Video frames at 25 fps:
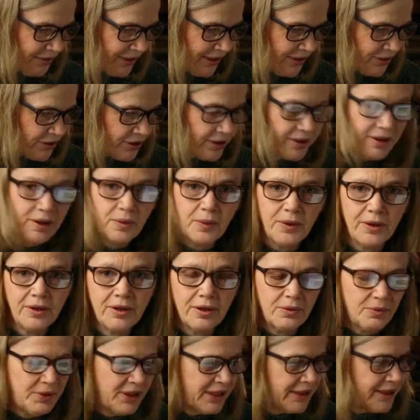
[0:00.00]
And so there we are.
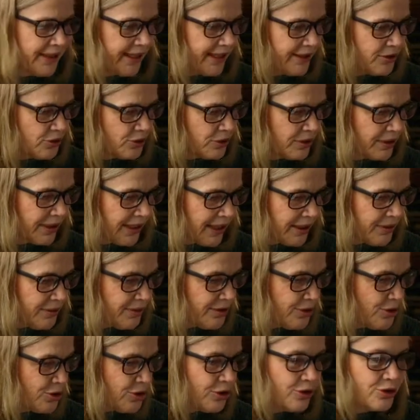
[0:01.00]
I read that to
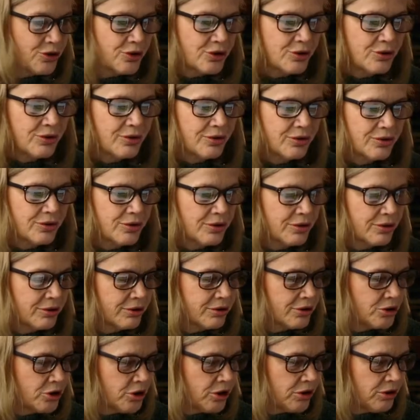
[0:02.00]
encourage you to
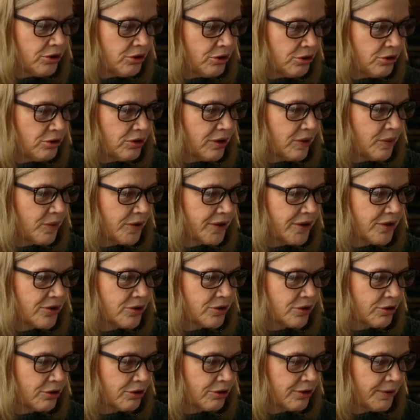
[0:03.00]
continue doing what is
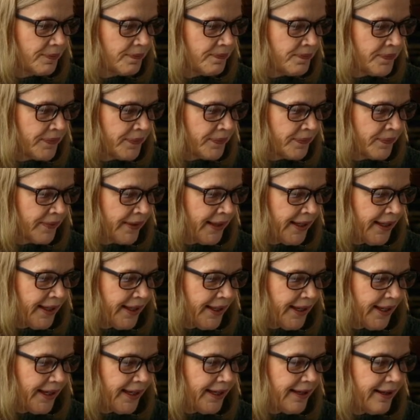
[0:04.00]
good.
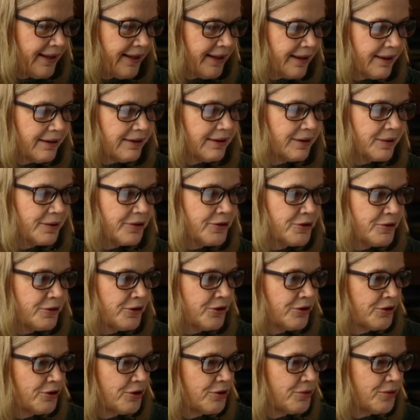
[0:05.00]
And now I
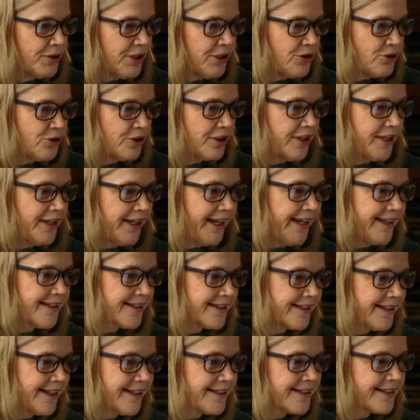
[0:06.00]
want to read you the
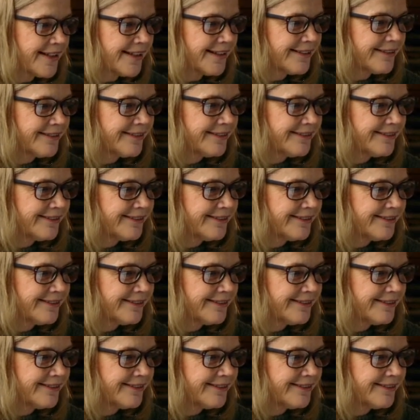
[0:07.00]
next letter.